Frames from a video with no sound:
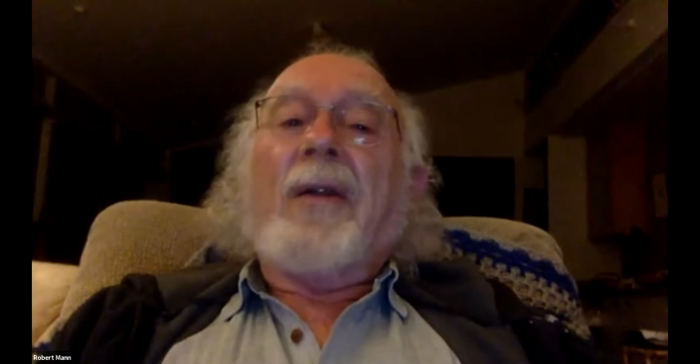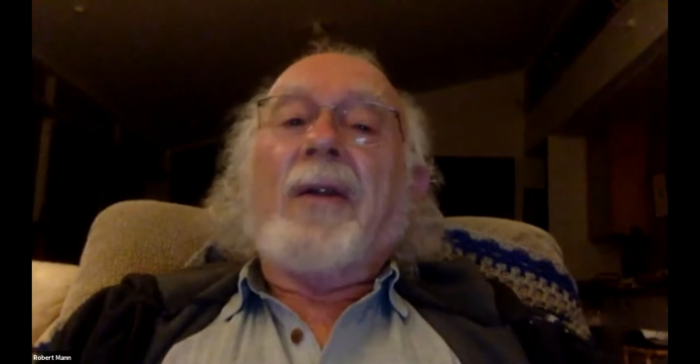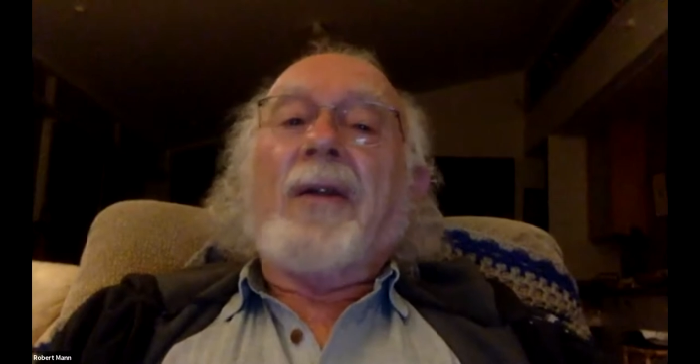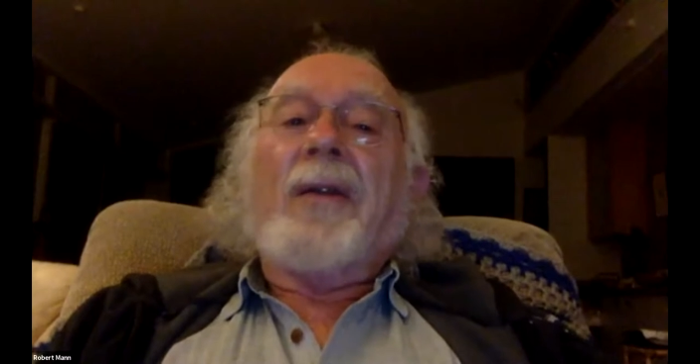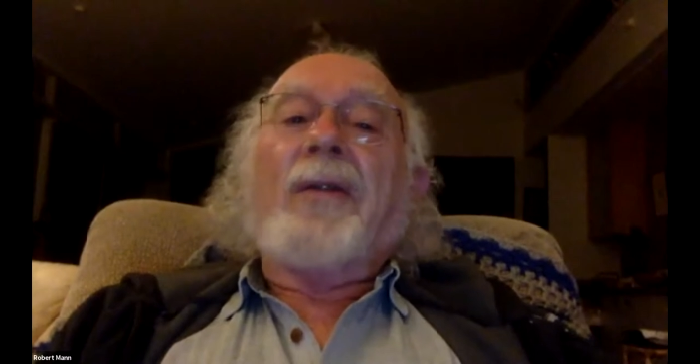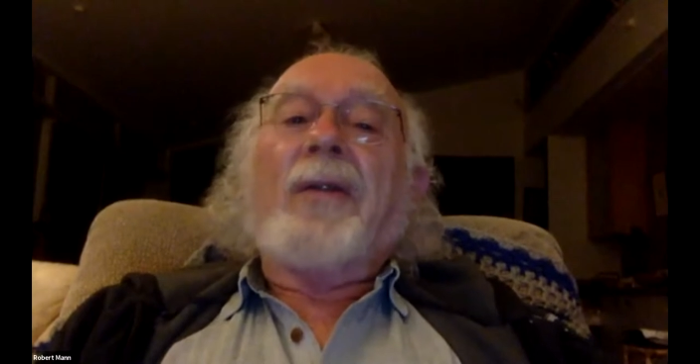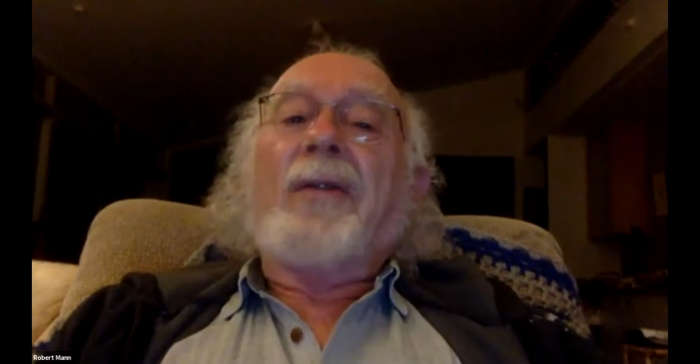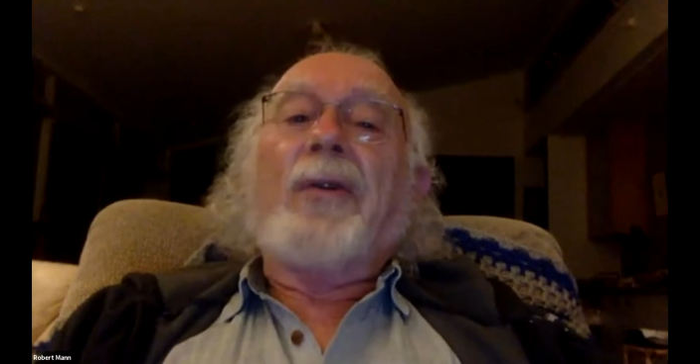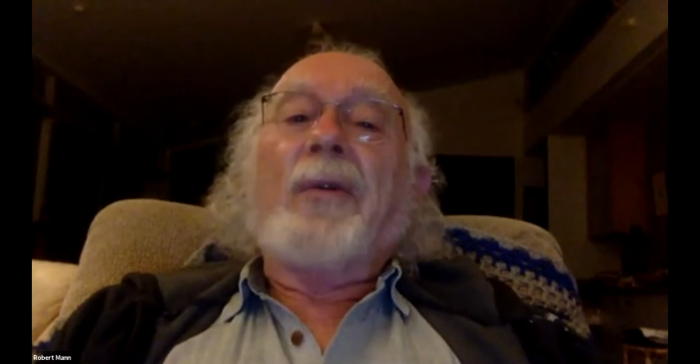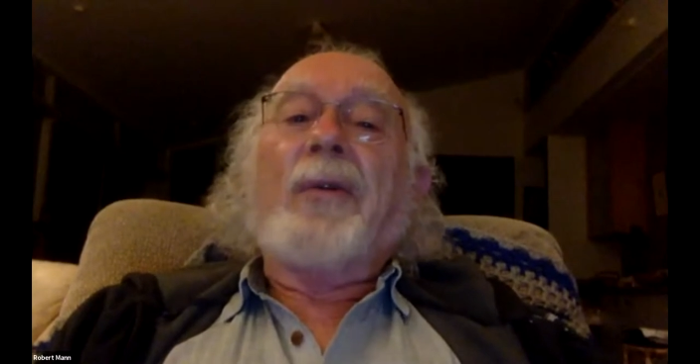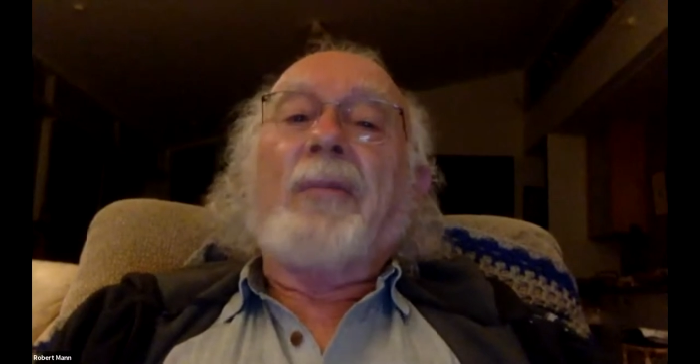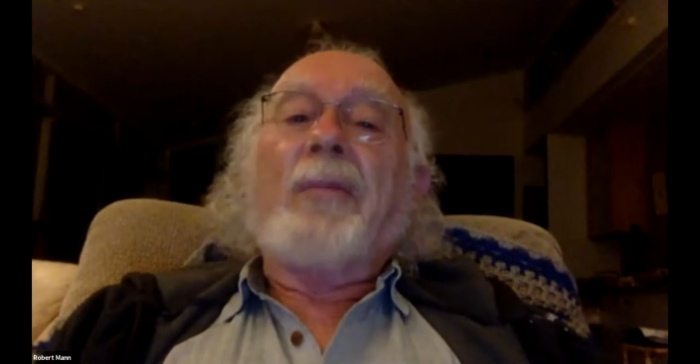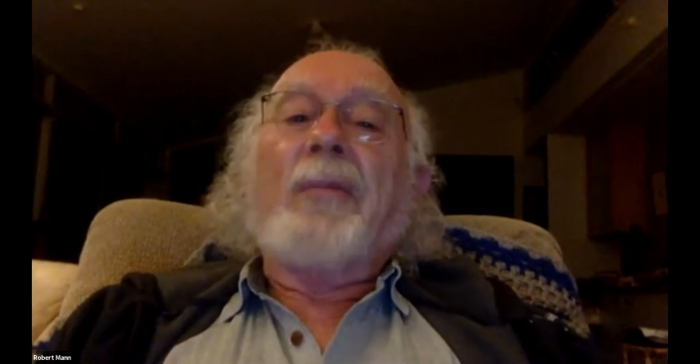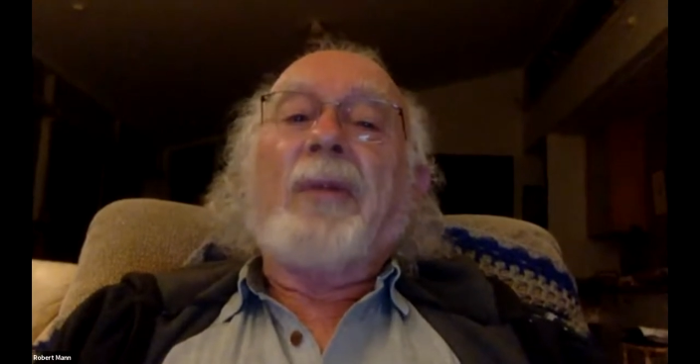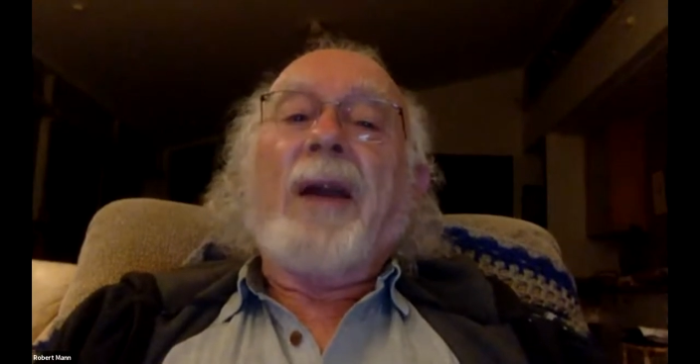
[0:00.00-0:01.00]
that the term
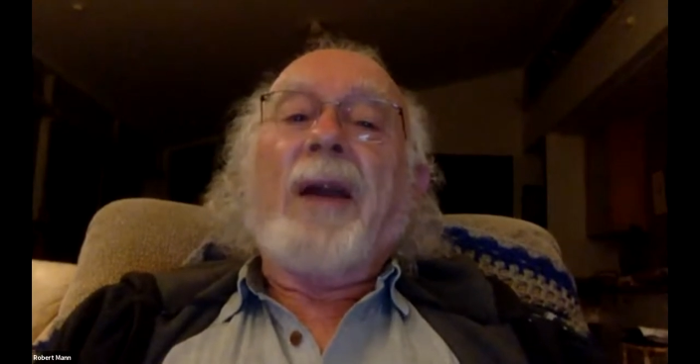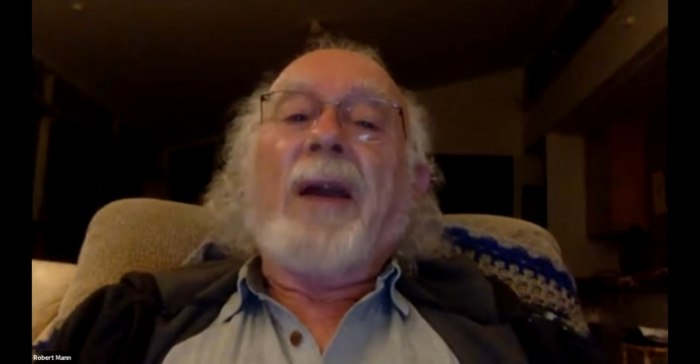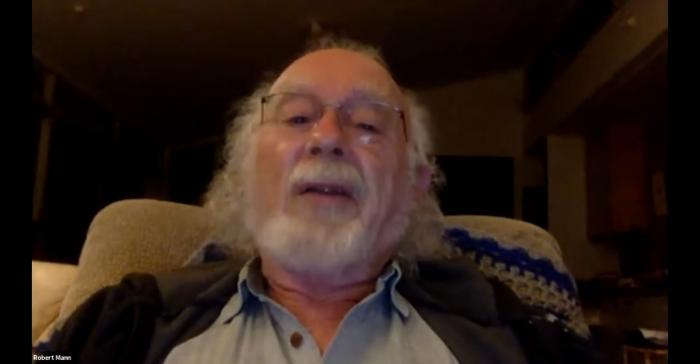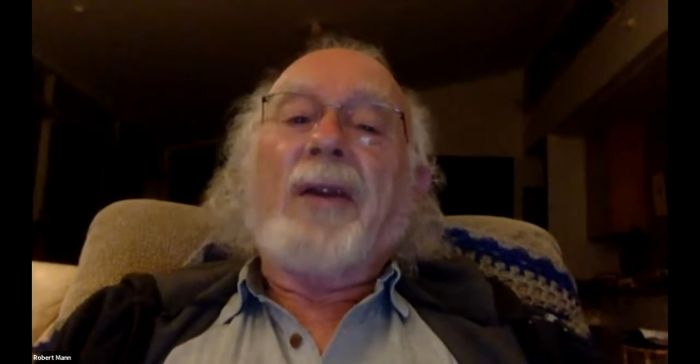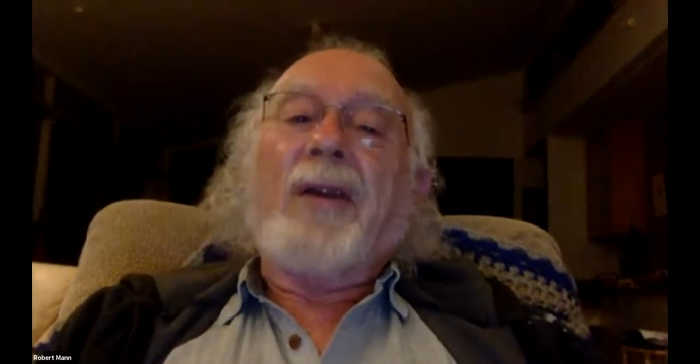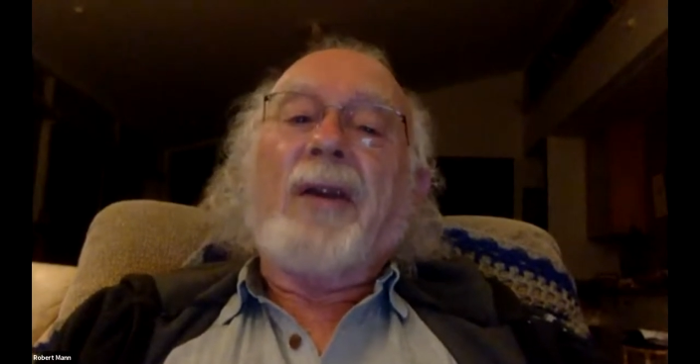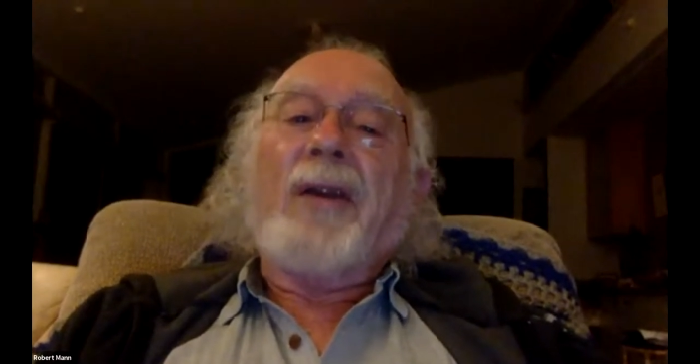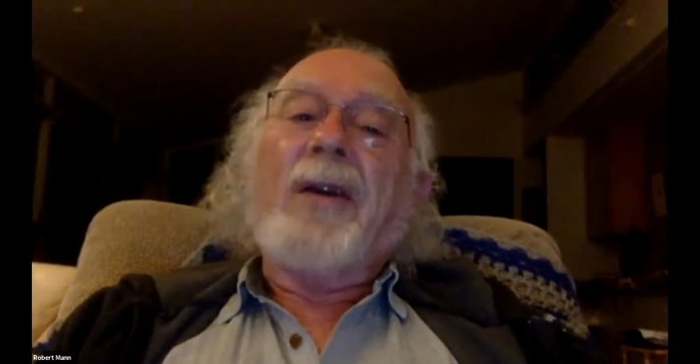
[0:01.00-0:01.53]
reality